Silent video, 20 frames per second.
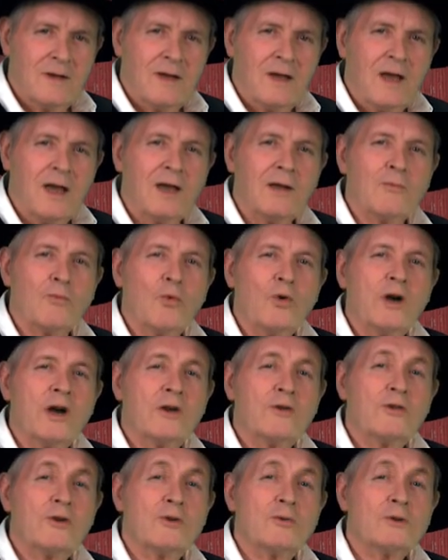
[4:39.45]
And
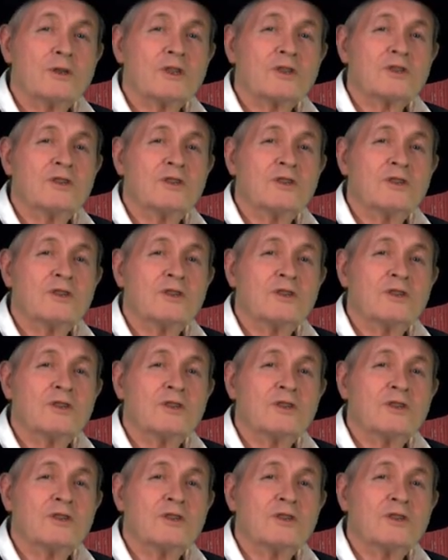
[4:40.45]
where there was